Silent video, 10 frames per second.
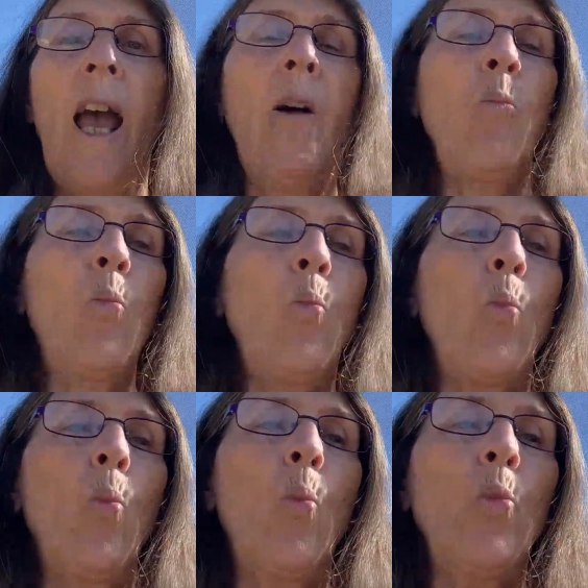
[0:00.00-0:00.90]
And
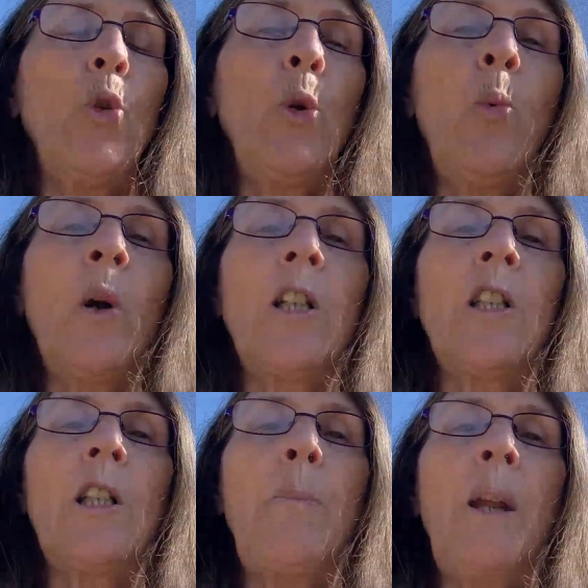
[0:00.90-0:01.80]
you want
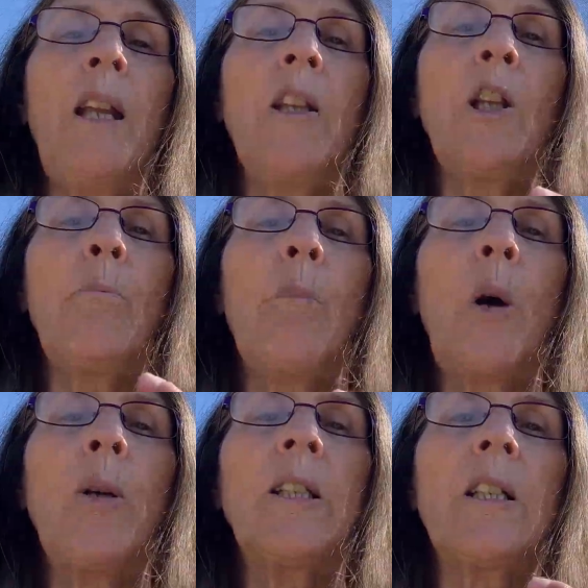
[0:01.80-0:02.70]
it to be the
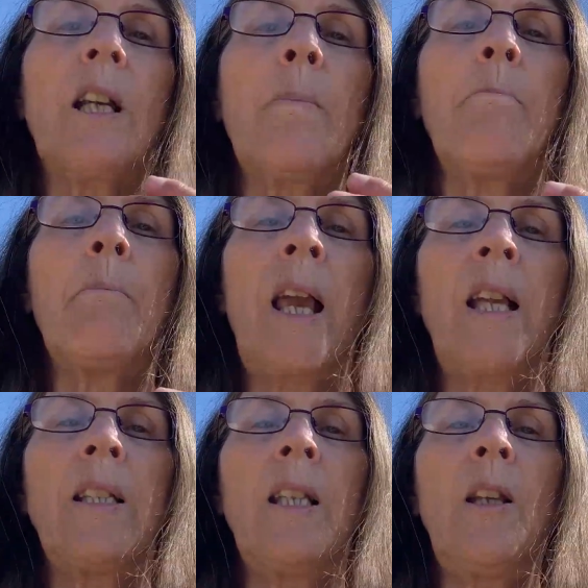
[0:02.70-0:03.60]
most
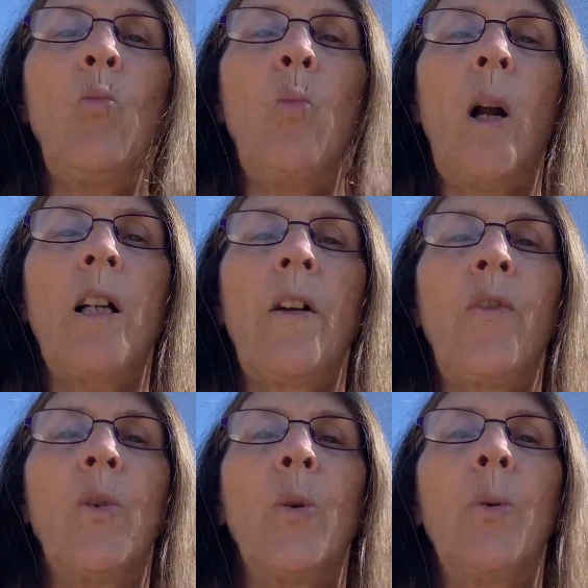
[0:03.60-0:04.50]
amazing,
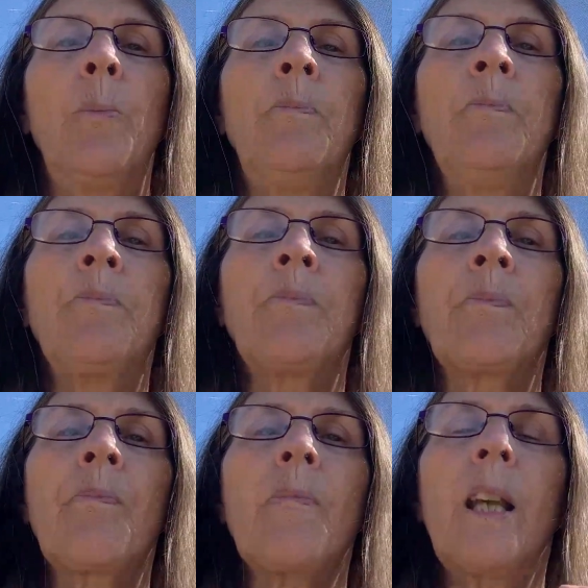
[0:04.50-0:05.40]
wonderful
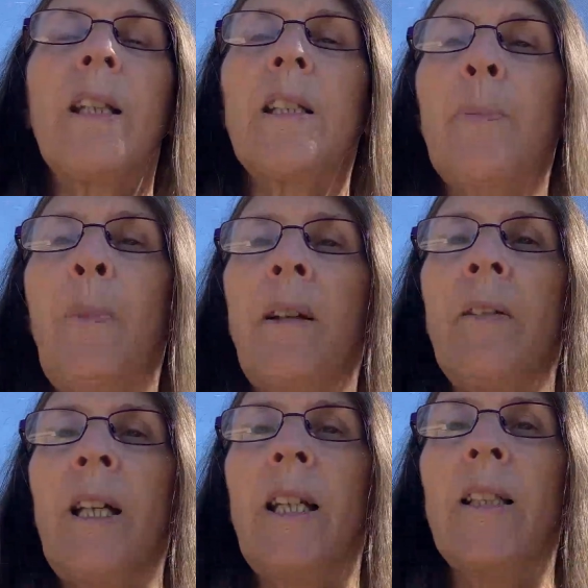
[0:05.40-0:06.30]

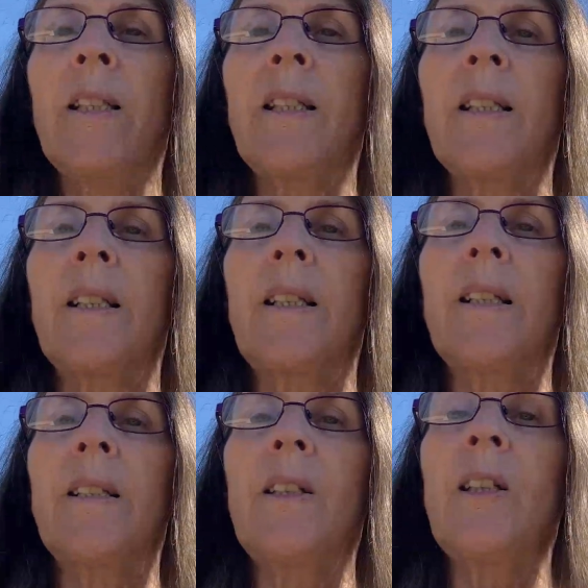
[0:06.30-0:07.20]
experience
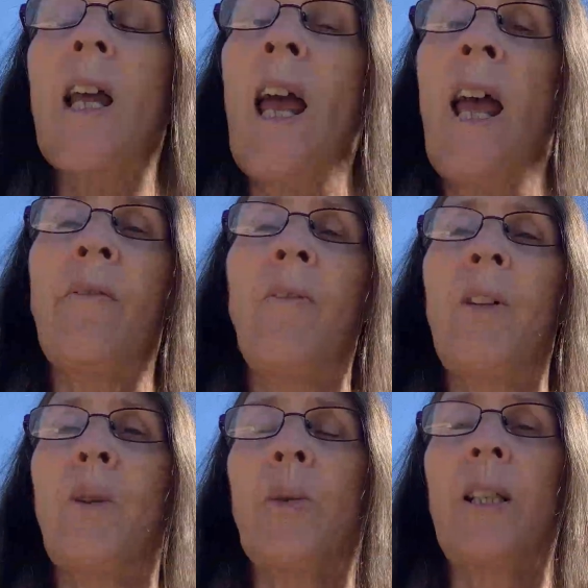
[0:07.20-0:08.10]
to have
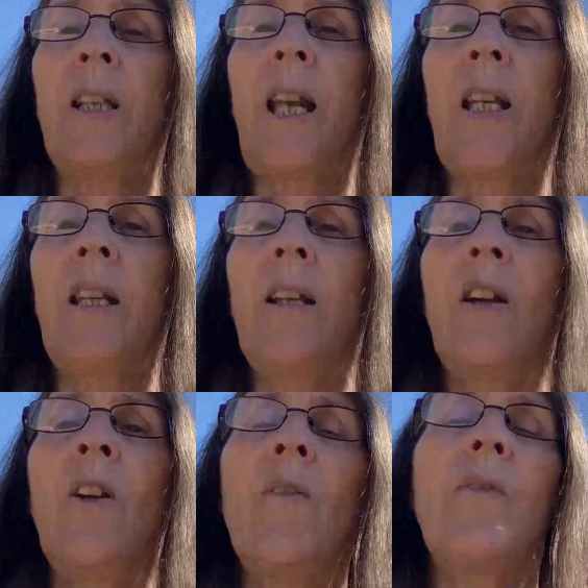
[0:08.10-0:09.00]
with your snake
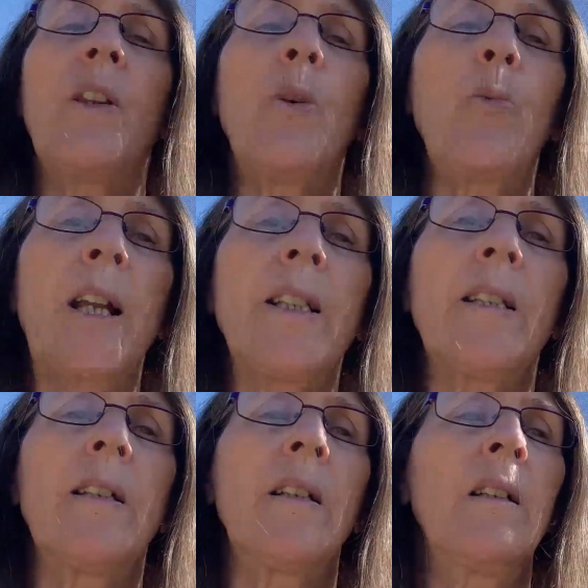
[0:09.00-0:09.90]
for the
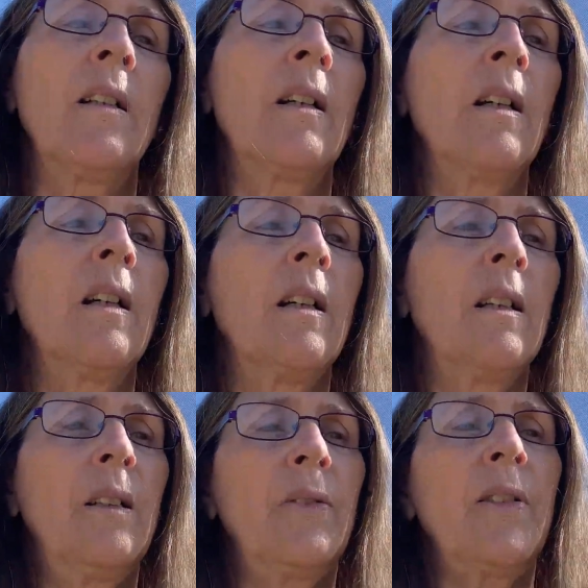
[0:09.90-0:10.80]
rest
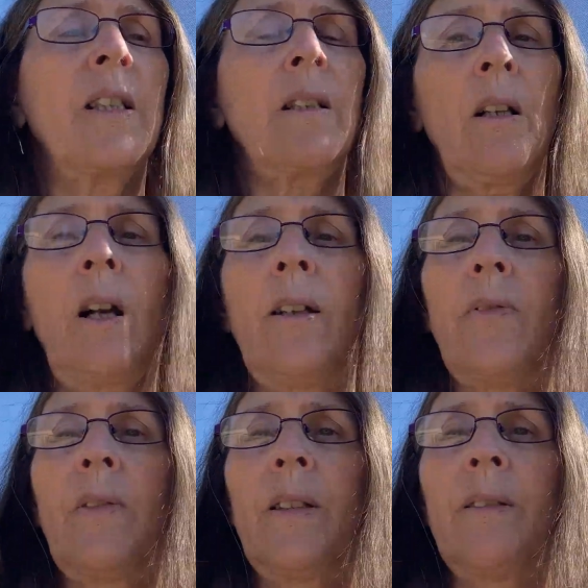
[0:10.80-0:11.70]
of its life.